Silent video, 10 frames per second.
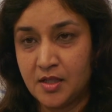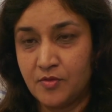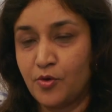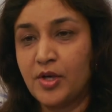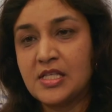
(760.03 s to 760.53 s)

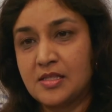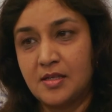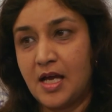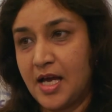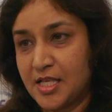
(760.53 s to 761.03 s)
The voice
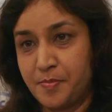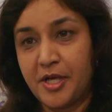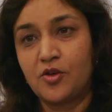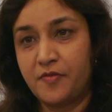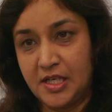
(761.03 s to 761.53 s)

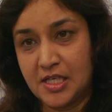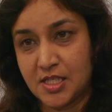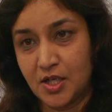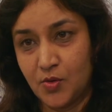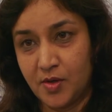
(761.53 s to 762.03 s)
aspect of it
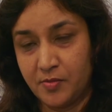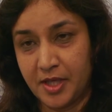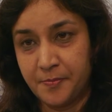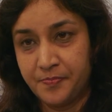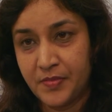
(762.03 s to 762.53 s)
doesn't go away.